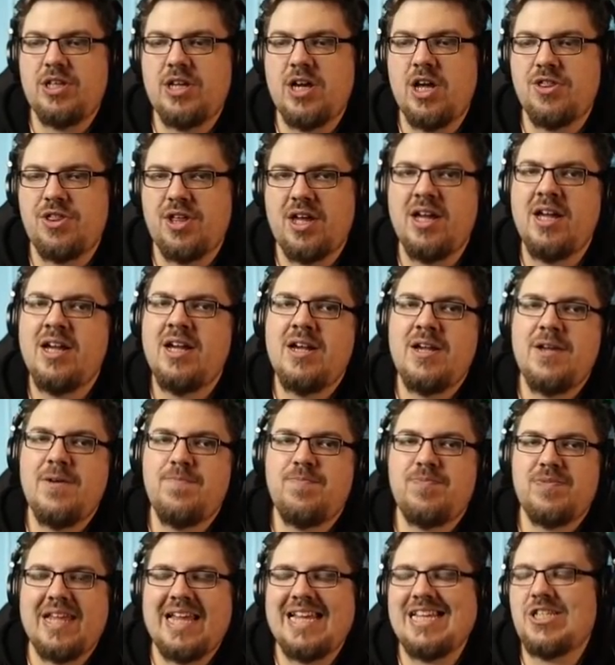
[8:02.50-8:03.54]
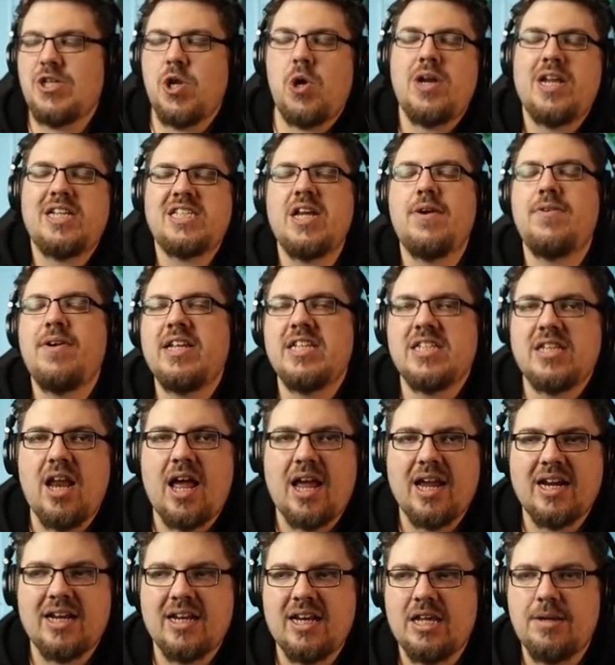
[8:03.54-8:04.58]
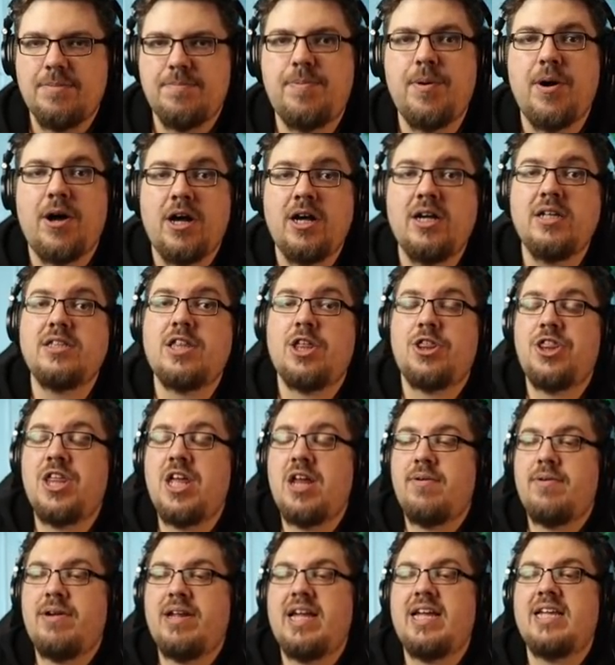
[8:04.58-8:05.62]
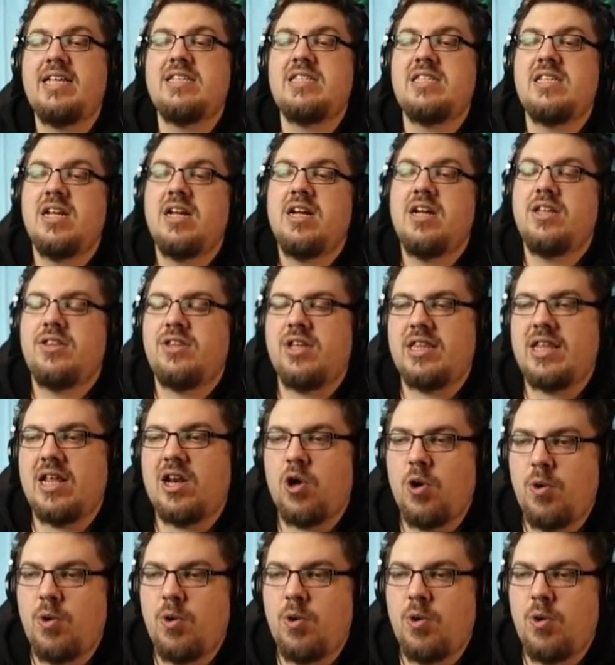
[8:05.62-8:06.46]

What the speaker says: with the other is not necessarily as likely. But the theory is that